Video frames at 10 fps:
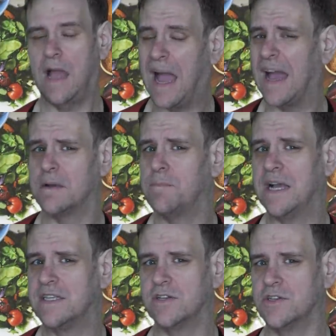And
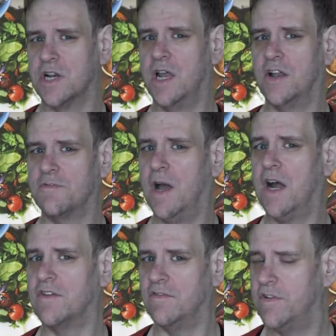by such a large
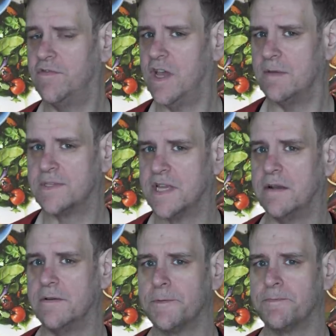margin, 58%.